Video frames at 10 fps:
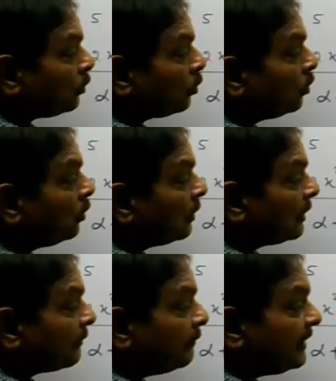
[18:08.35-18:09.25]
2
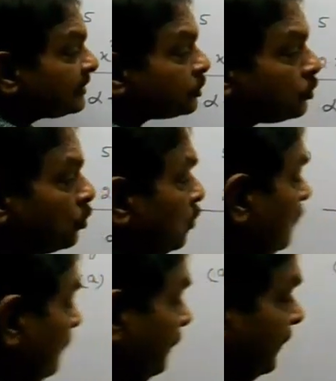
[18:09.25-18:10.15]
means 2.
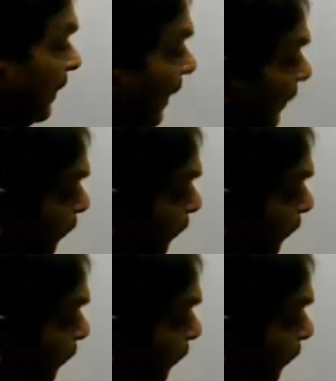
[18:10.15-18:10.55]
And